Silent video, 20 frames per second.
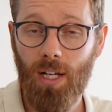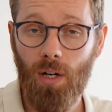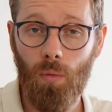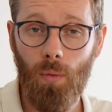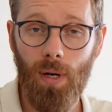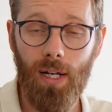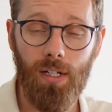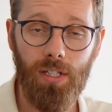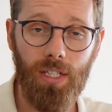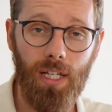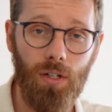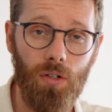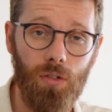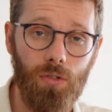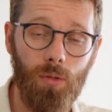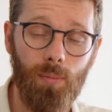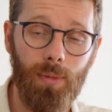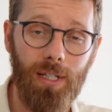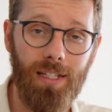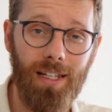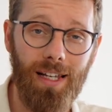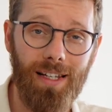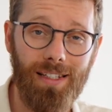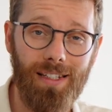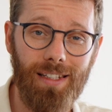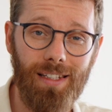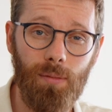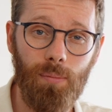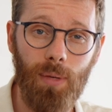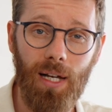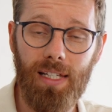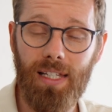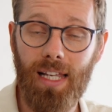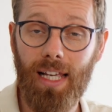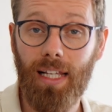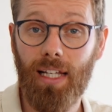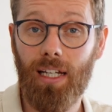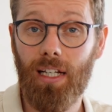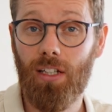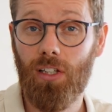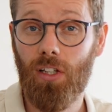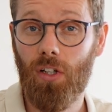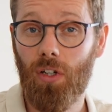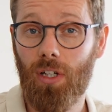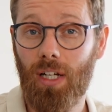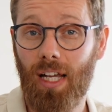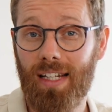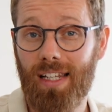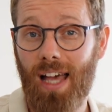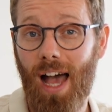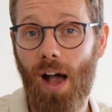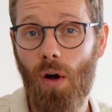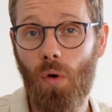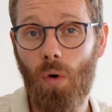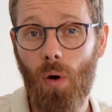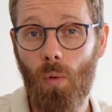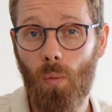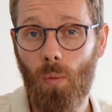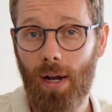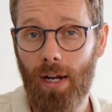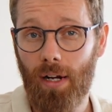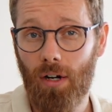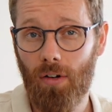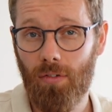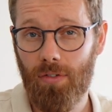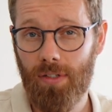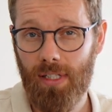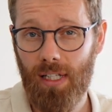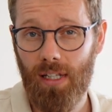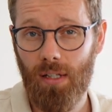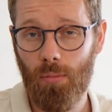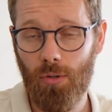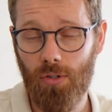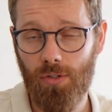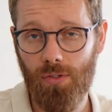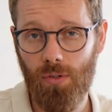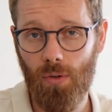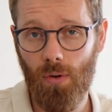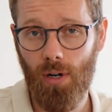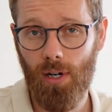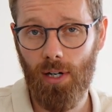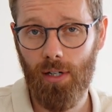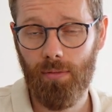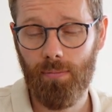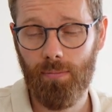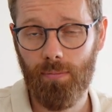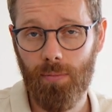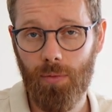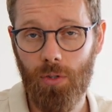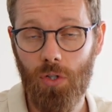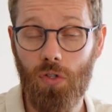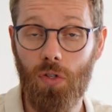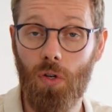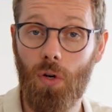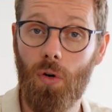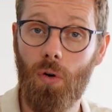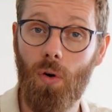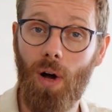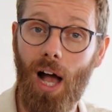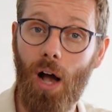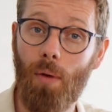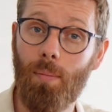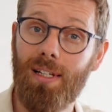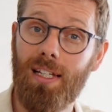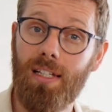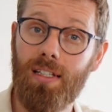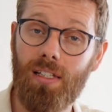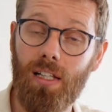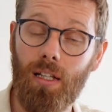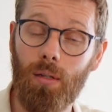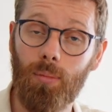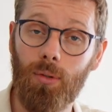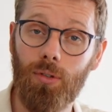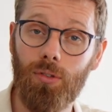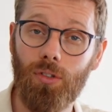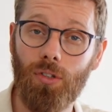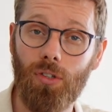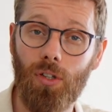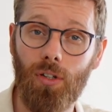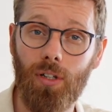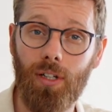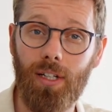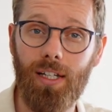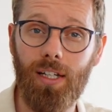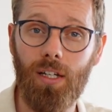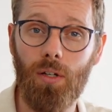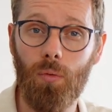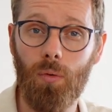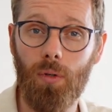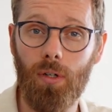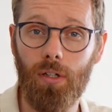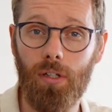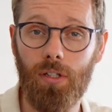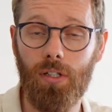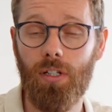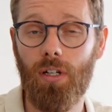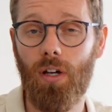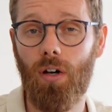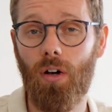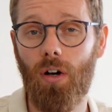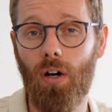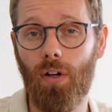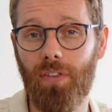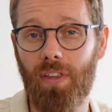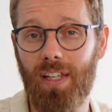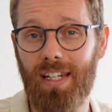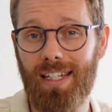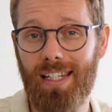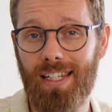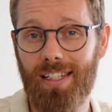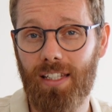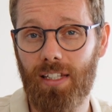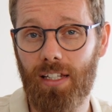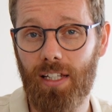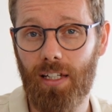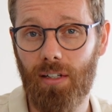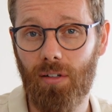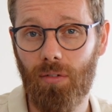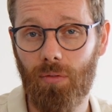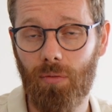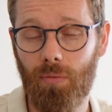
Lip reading: awareness can also be tested by taking a look at how aware of syllables you are. So how many syllables are in the word authenticity?